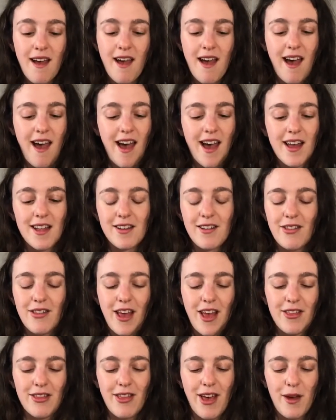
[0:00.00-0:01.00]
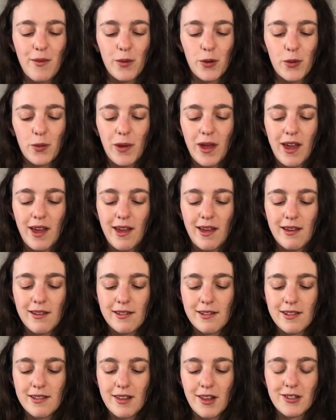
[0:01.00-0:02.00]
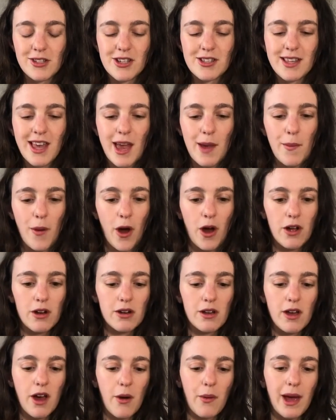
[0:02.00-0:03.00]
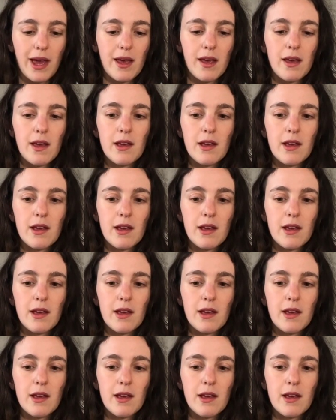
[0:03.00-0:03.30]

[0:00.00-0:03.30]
and then they will be, they'll just keep on going.